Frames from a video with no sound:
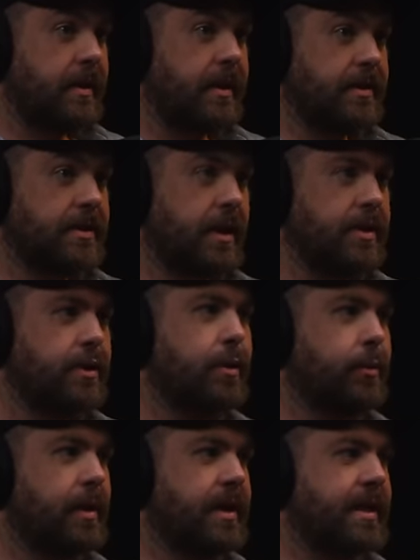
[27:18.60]
Yeah. It's, are
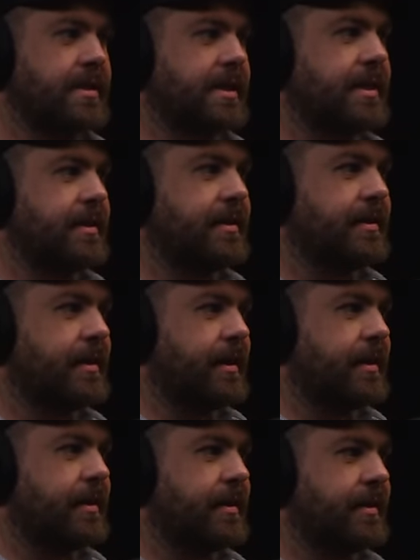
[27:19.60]
you, what is it?
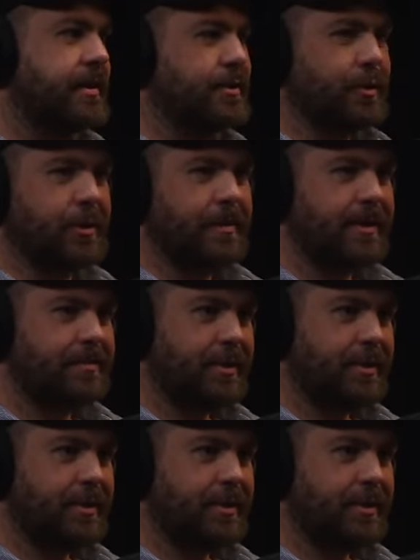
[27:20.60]
Uh, can you talk about the